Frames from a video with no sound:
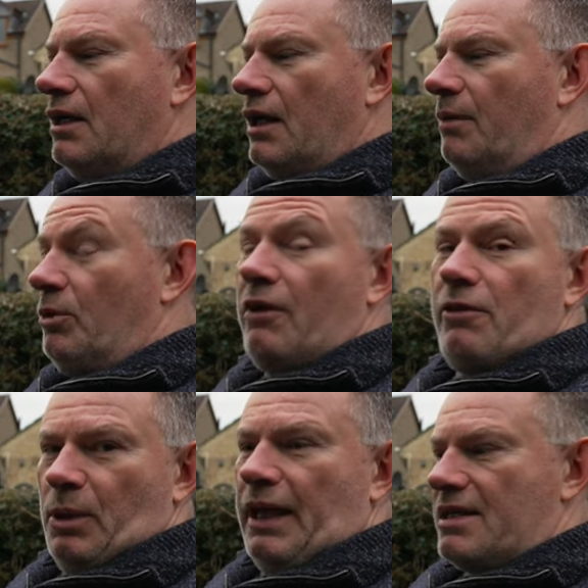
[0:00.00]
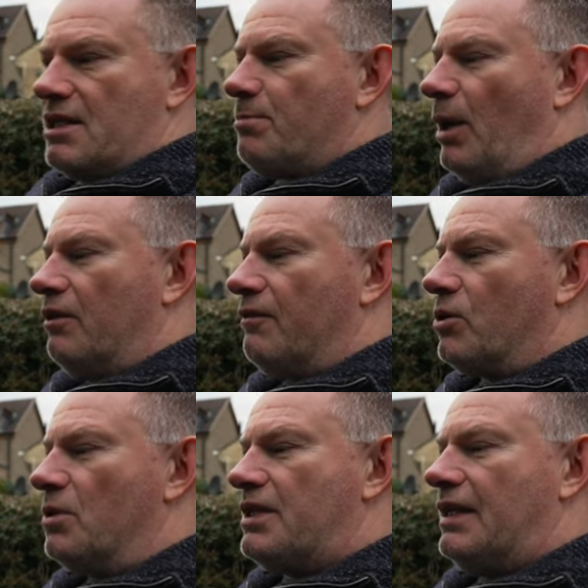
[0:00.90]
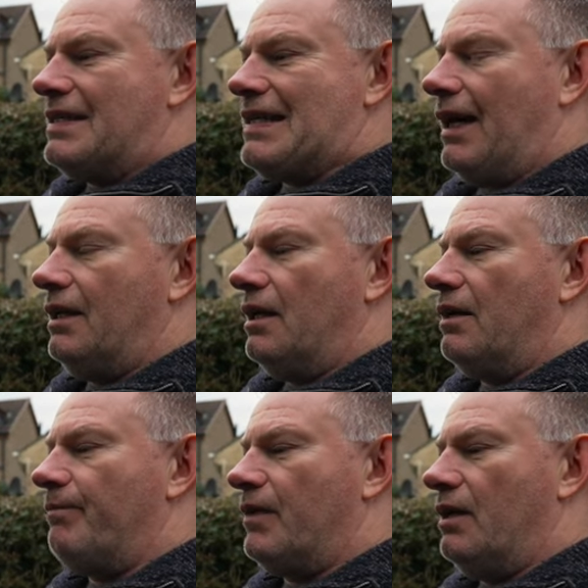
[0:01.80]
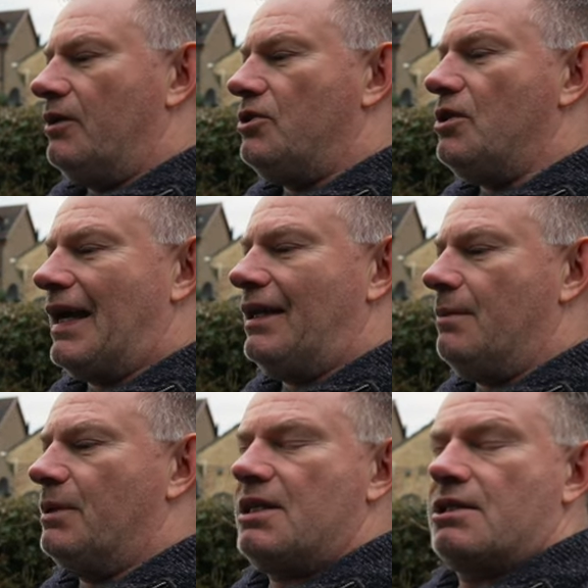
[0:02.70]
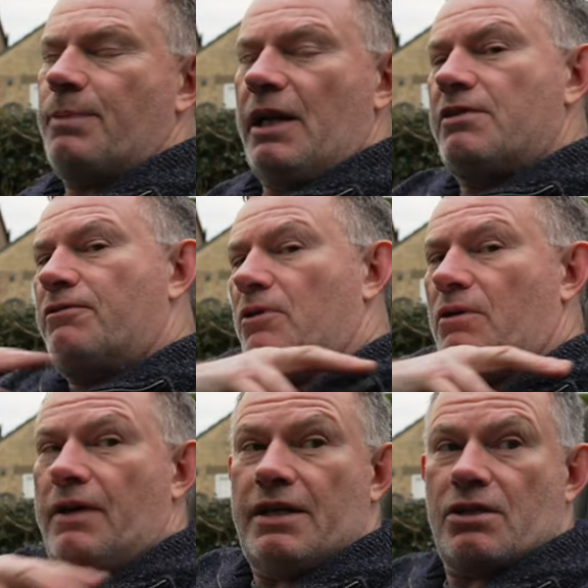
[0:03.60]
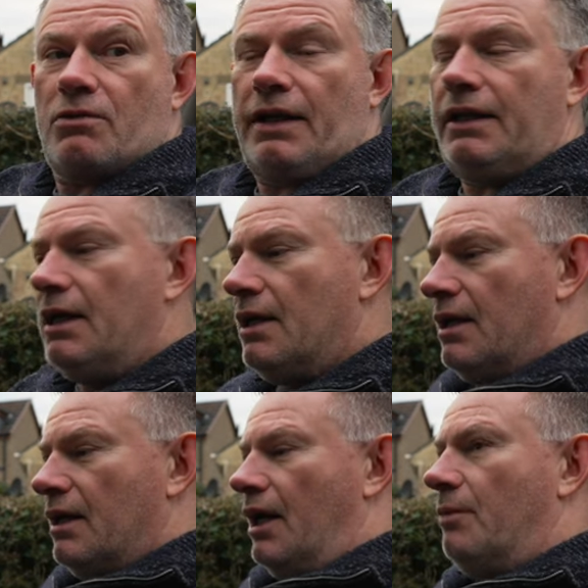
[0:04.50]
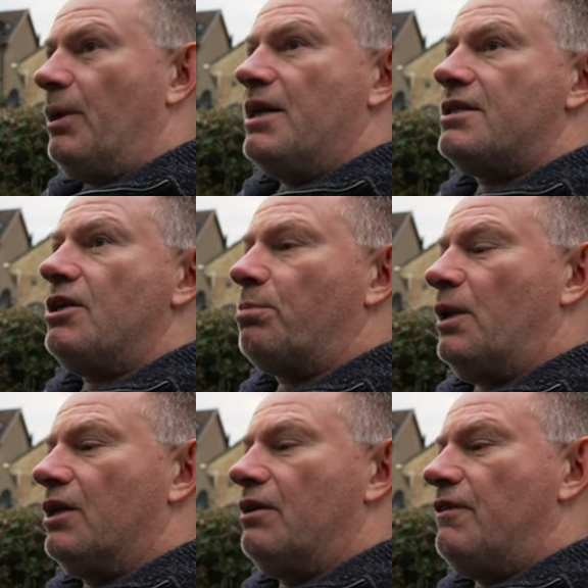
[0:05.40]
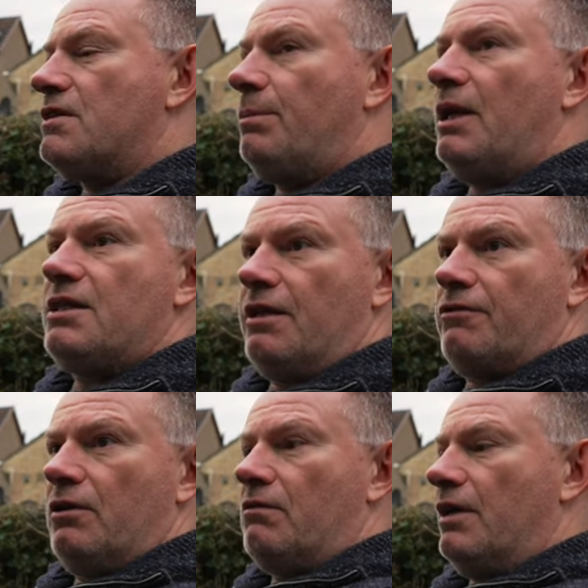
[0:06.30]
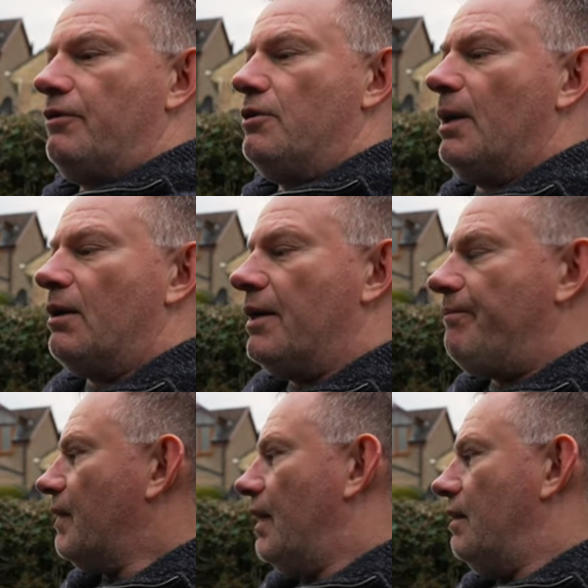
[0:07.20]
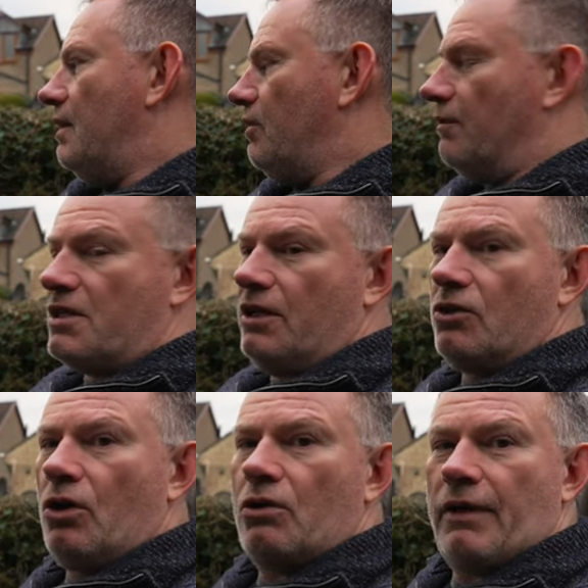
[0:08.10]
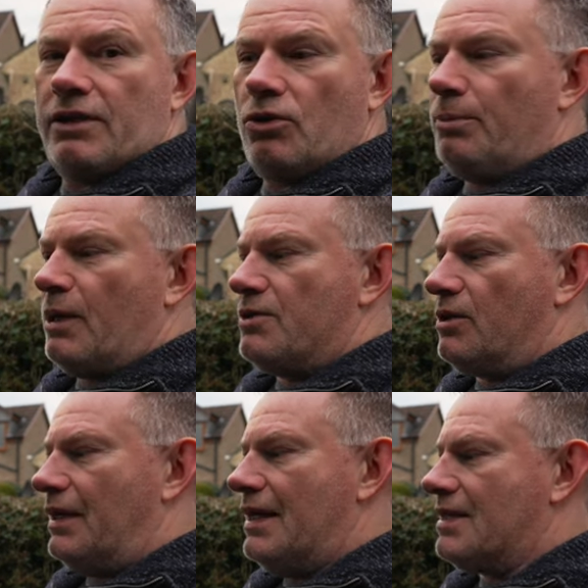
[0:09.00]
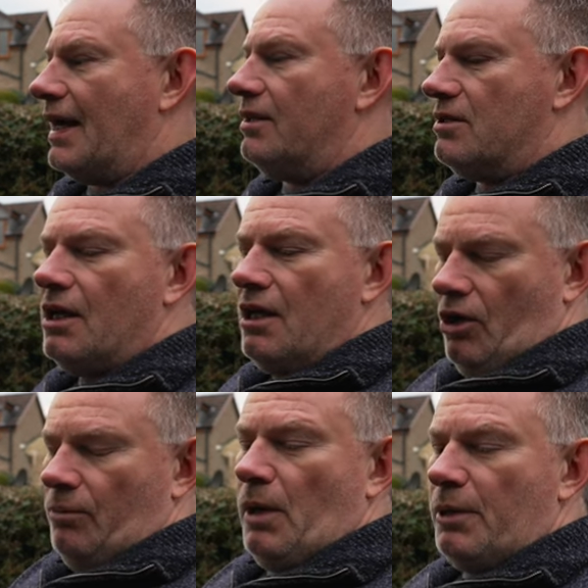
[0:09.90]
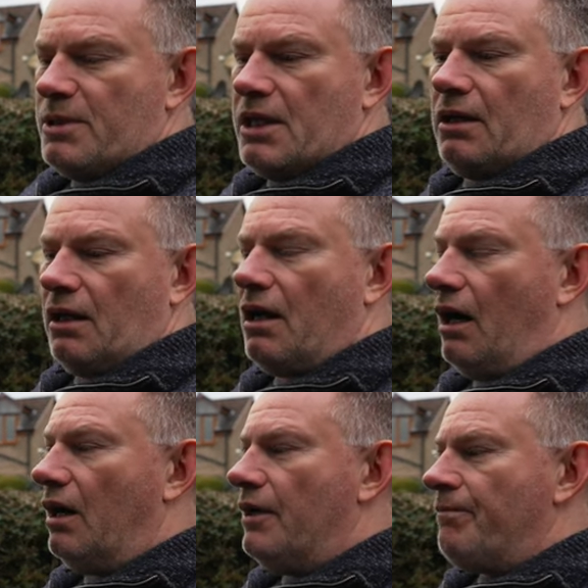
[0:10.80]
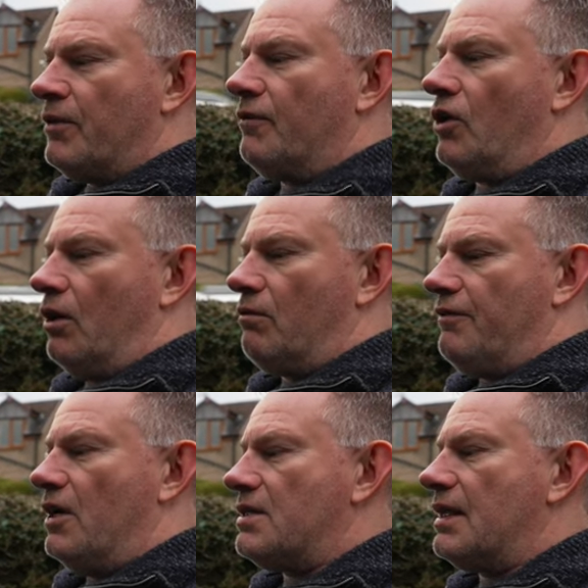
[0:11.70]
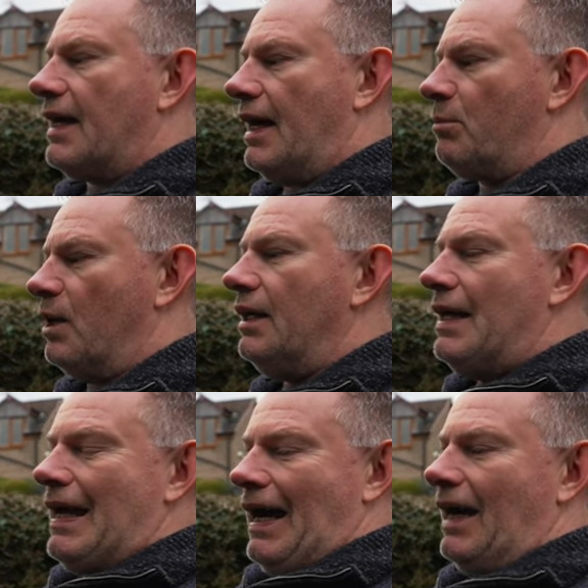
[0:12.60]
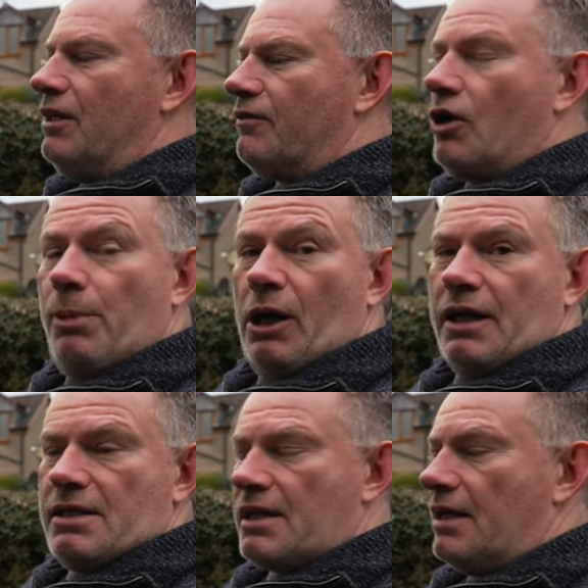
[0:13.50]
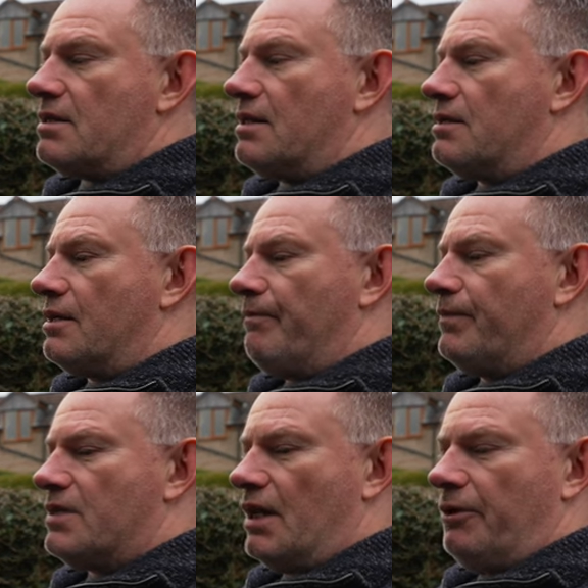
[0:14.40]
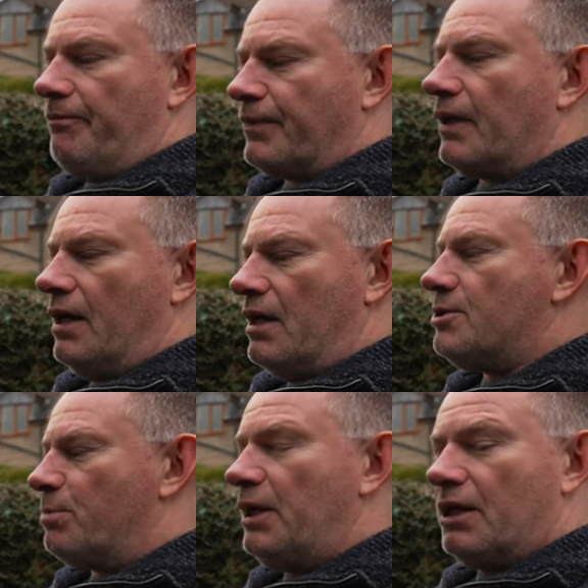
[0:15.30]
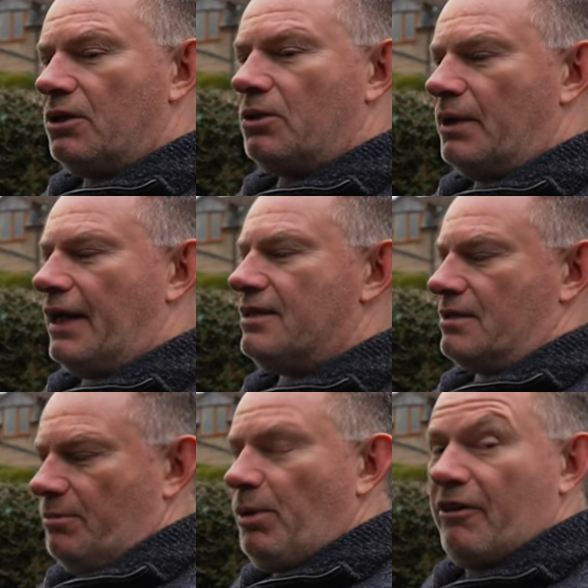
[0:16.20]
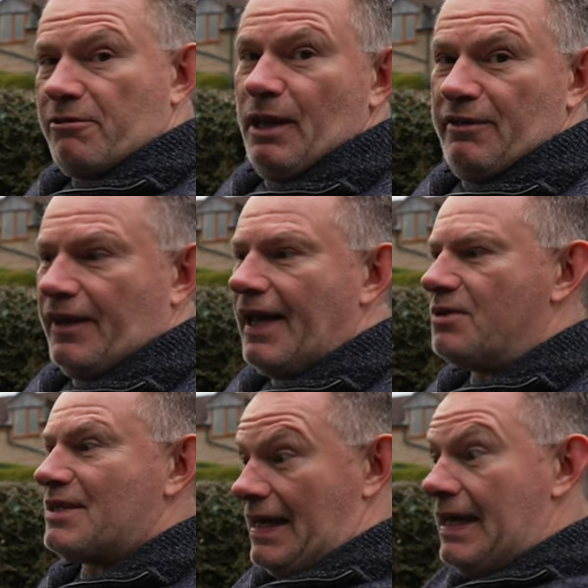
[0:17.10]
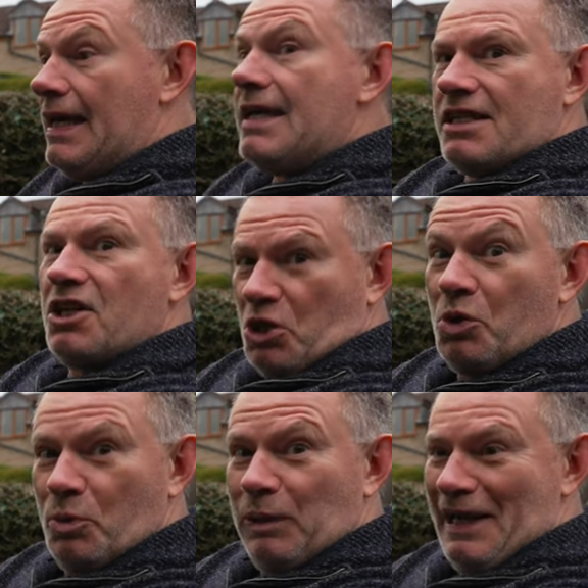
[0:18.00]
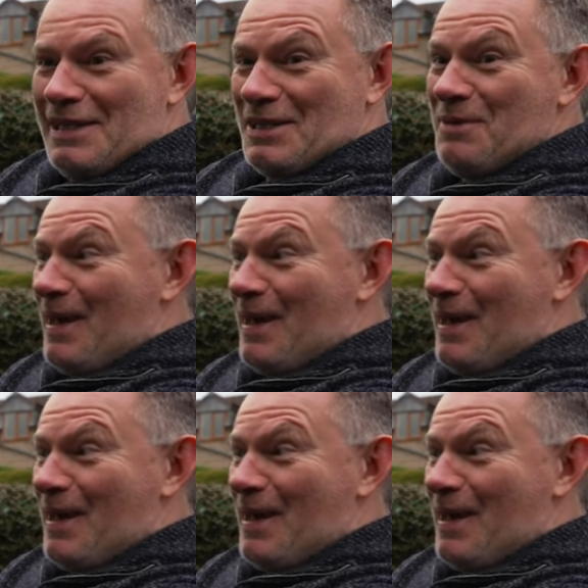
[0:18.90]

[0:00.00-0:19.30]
Not everybody has a spider, of course. In the Italia, yeah, you do get limited space through the rear screen, but it's still pretty good visibility through the rear view mirror. And obviously you've got great door mirrors on these, and on my particular car, you've got a reversing camera and you've got parking sensors. So it's pretty cool, and apart from anything else, it is a cool place to